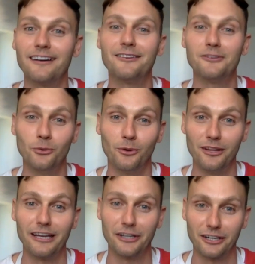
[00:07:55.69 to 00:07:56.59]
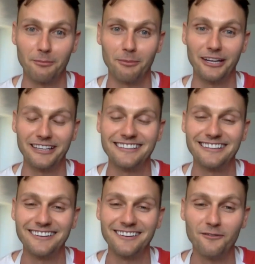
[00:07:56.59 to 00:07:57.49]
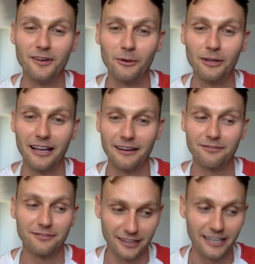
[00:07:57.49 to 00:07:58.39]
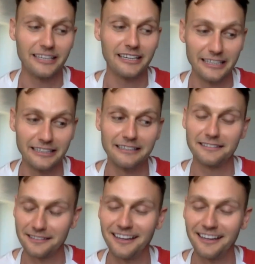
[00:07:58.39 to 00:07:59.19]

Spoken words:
you will hear about it. They will have like hints.